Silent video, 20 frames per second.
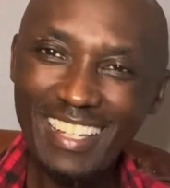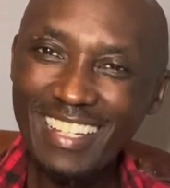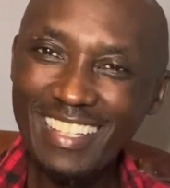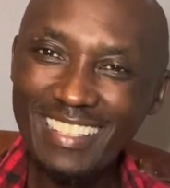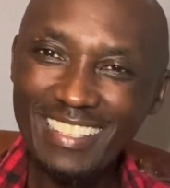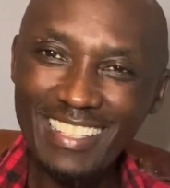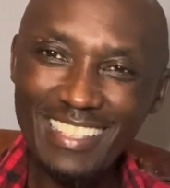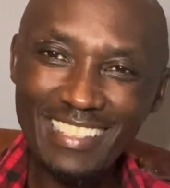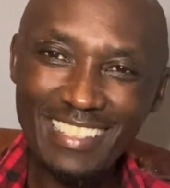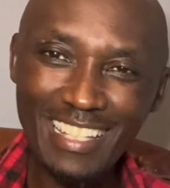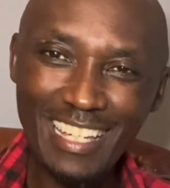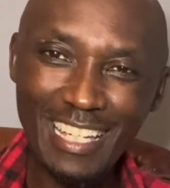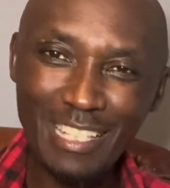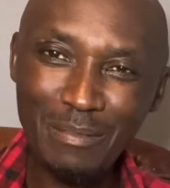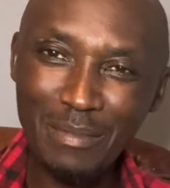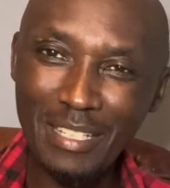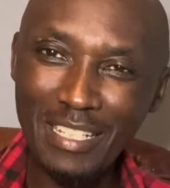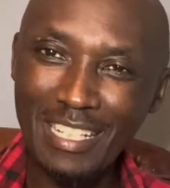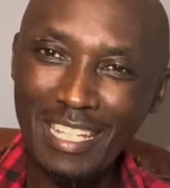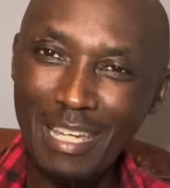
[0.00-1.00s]
This has
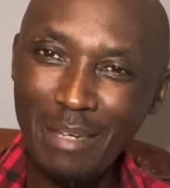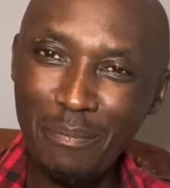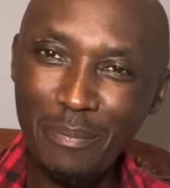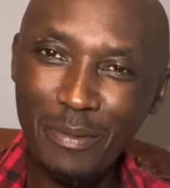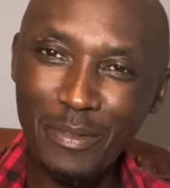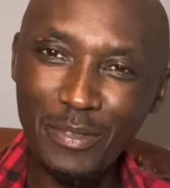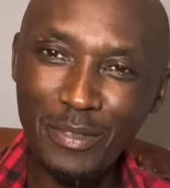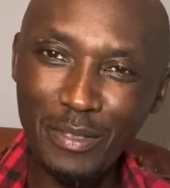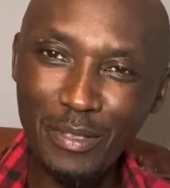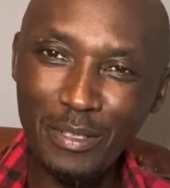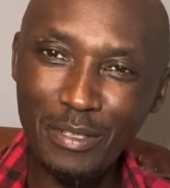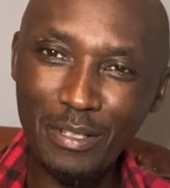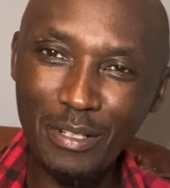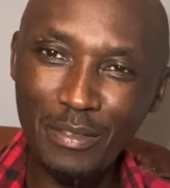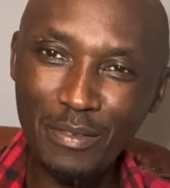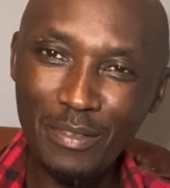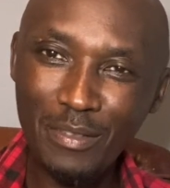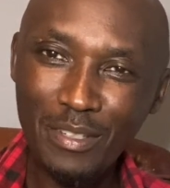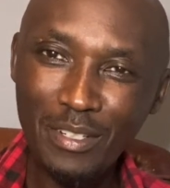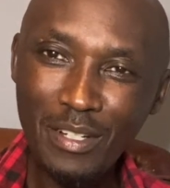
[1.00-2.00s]
been an episode
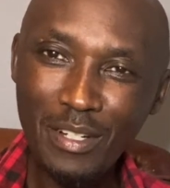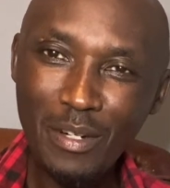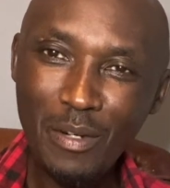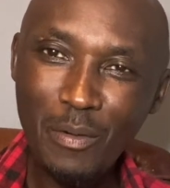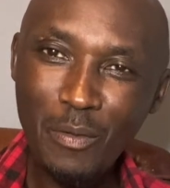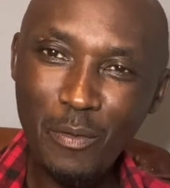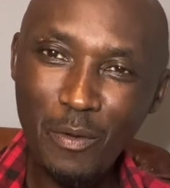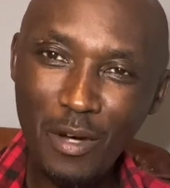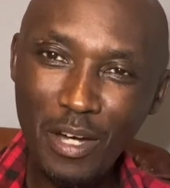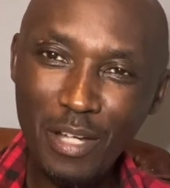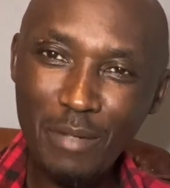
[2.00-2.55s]
of What